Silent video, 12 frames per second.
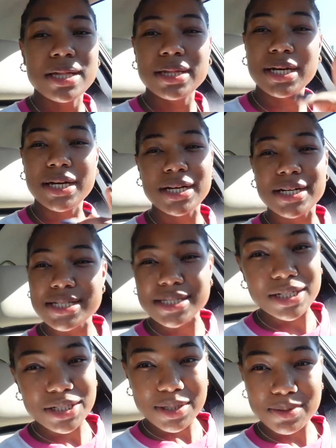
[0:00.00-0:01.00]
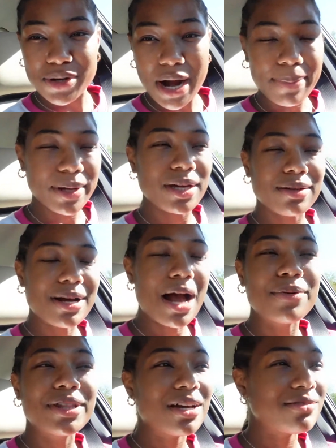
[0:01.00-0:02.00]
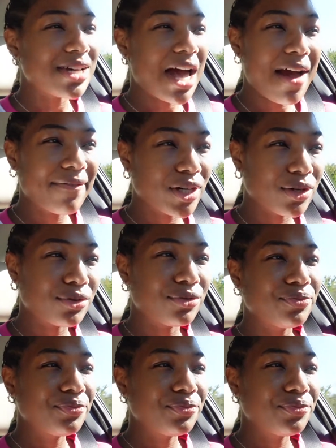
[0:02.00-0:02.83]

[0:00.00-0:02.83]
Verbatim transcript: then consider subscribing. I would love to have you.